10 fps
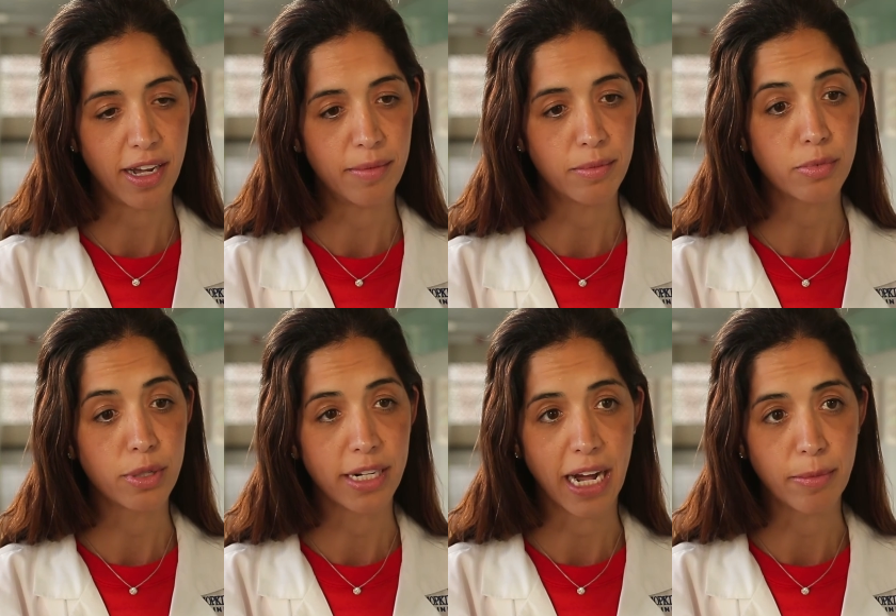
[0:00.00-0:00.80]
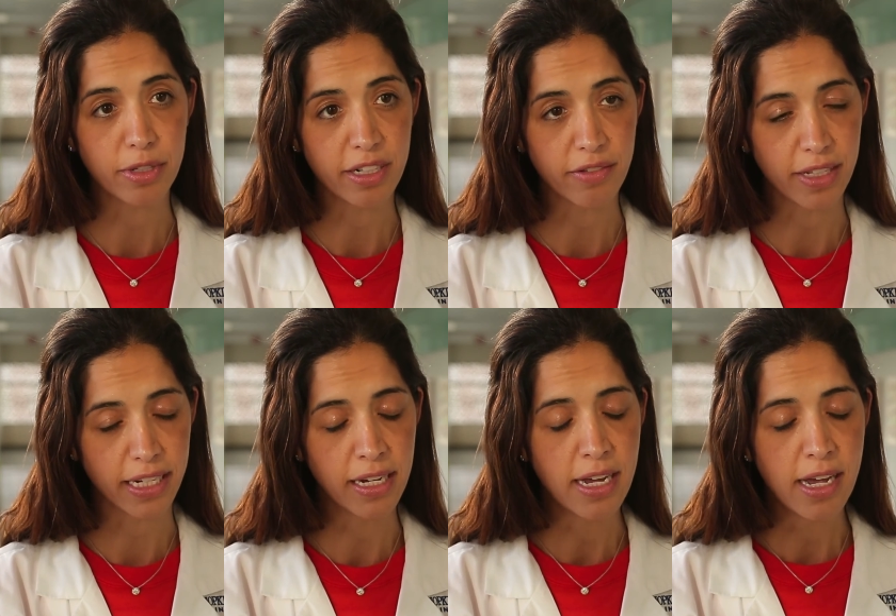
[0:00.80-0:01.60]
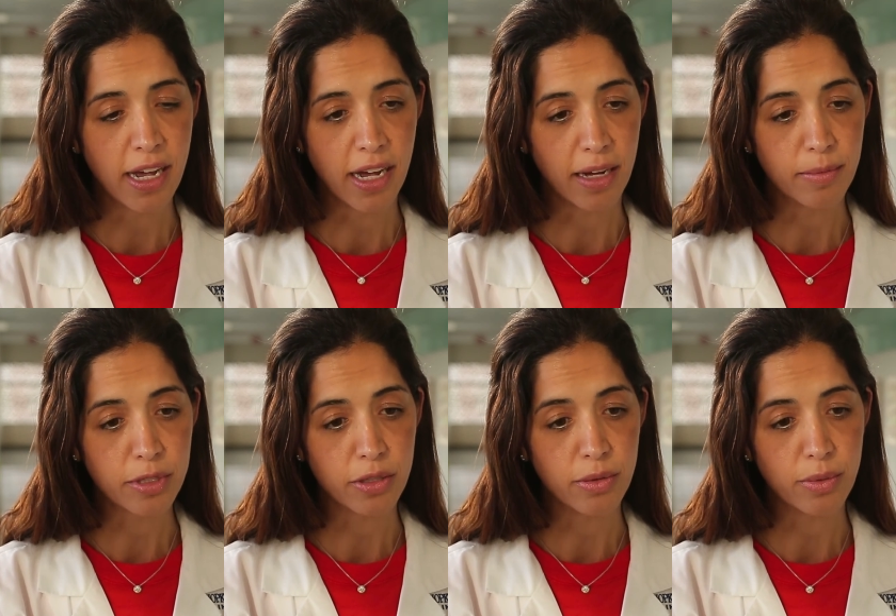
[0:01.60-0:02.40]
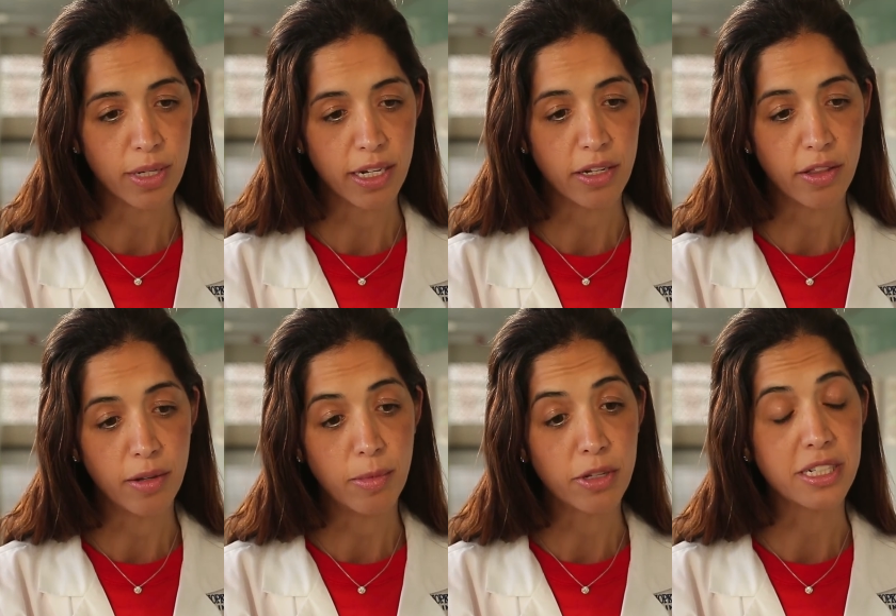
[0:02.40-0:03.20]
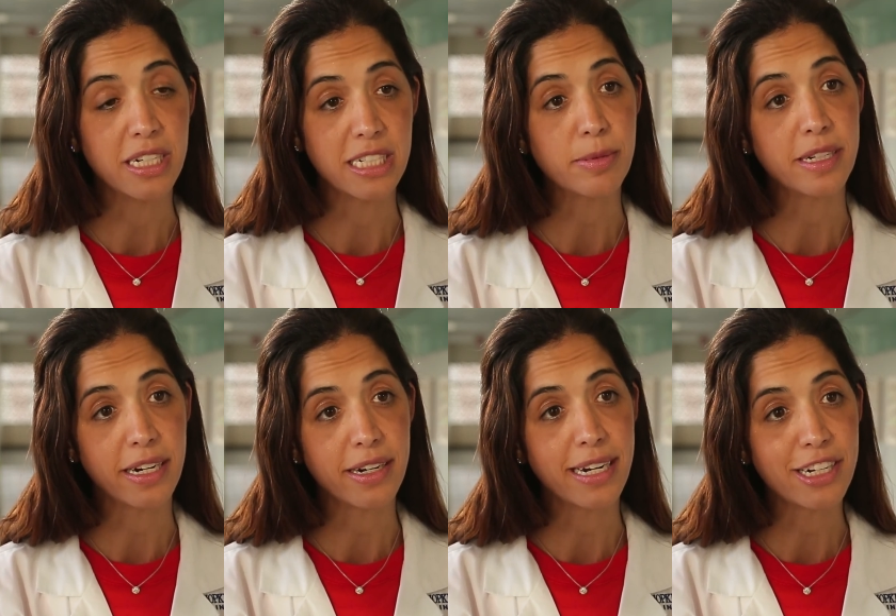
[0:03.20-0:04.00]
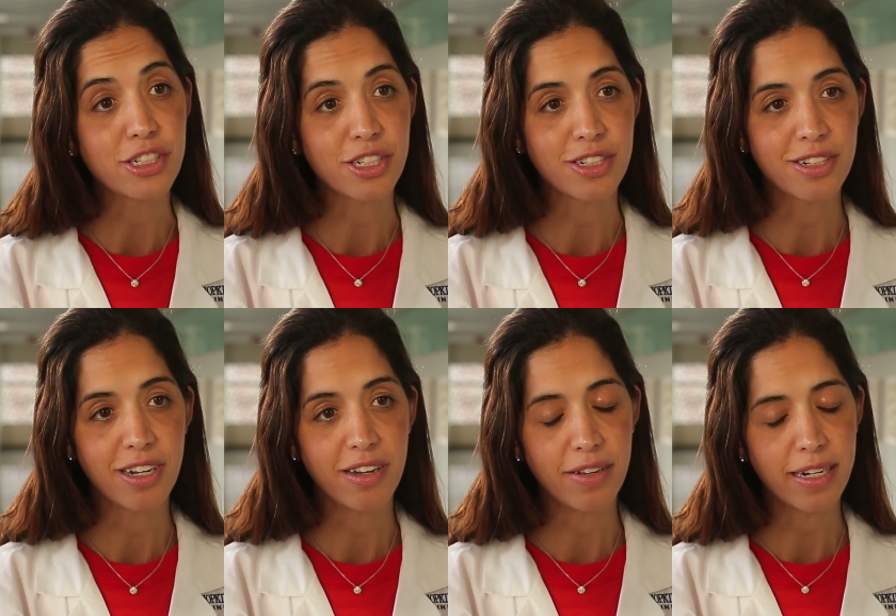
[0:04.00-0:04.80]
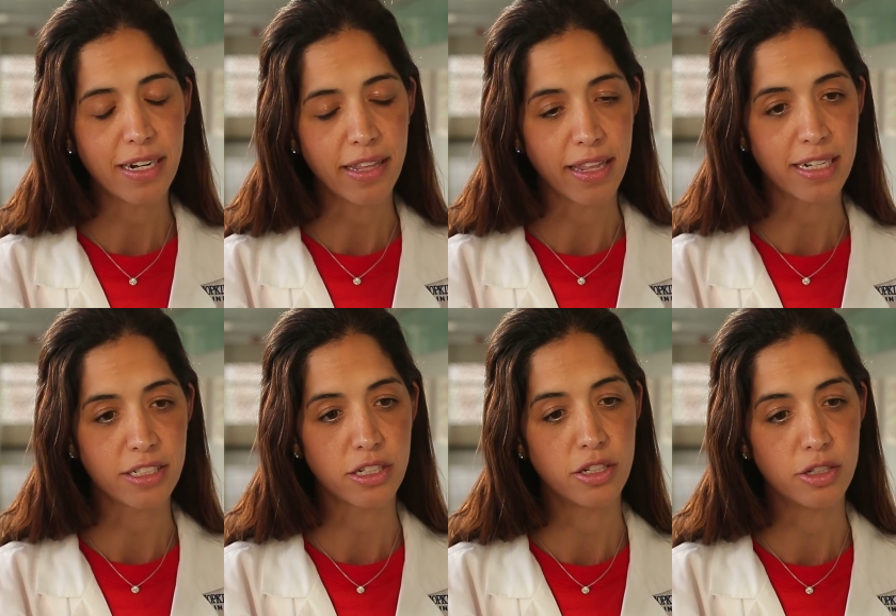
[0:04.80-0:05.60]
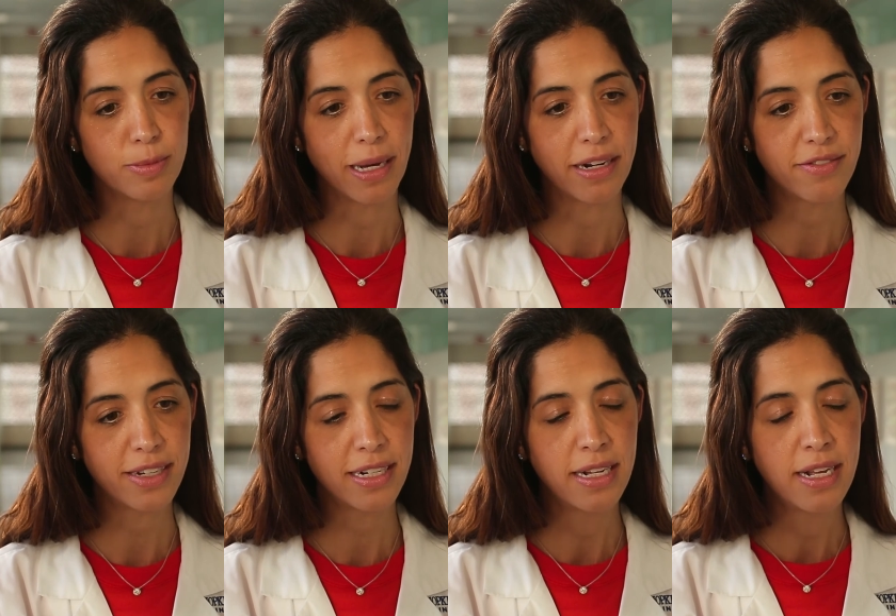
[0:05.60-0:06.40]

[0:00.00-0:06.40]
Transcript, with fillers: um, preoperatively. Um, so uh, the multidisciplinary nature of it, I think, is a huge benefit.